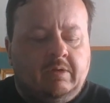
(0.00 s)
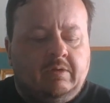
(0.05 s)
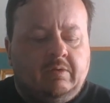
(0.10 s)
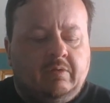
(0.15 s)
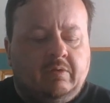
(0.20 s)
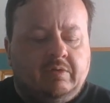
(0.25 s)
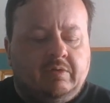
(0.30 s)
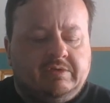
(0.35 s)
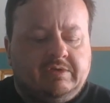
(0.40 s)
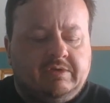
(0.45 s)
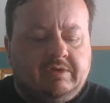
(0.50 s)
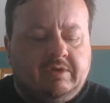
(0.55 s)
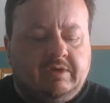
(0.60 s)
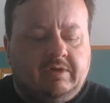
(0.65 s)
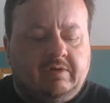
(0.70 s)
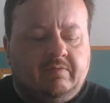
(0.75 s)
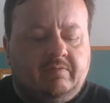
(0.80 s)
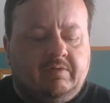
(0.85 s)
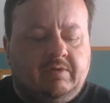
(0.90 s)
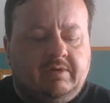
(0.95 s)

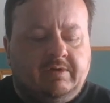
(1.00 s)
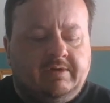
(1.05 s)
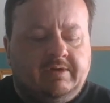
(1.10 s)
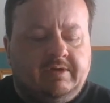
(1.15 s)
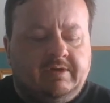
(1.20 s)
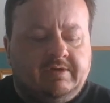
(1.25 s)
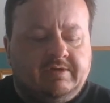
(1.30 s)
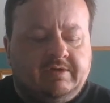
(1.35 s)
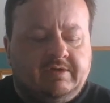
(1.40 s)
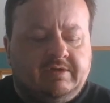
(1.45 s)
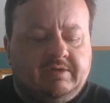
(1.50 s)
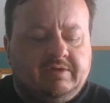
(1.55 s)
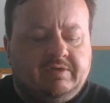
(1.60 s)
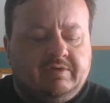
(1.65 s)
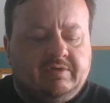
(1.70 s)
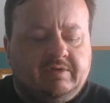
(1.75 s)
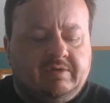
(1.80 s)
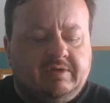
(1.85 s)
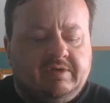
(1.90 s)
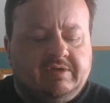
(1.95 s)
Oscar Valdez,
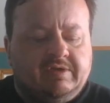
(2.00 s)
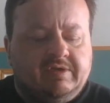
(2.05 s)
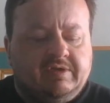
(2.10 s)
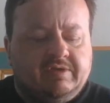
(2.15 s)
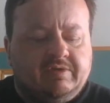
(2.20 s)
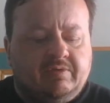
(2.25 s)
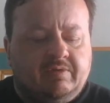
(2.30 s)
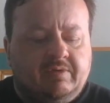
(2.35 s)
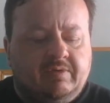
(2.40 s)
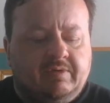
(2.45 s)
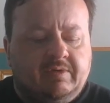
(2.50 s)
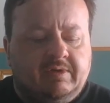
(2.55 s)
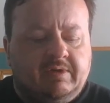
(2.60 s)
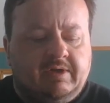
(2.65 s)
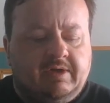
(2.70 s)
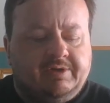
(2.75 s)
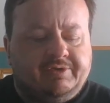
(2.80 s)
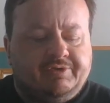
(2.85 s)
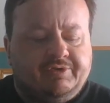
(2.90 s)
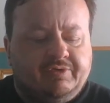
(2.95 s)
this is on
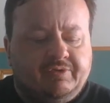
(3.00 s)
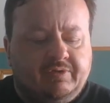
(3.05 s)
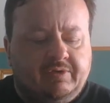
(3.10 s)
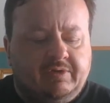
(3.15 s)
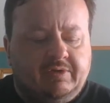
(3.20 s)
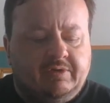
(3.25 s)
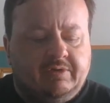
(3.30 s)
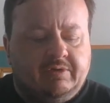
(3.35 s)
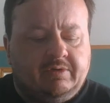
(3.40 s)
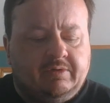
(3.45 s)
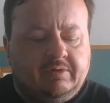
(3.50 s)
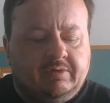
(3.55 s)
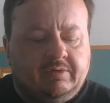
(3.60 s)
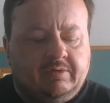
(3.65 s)
actually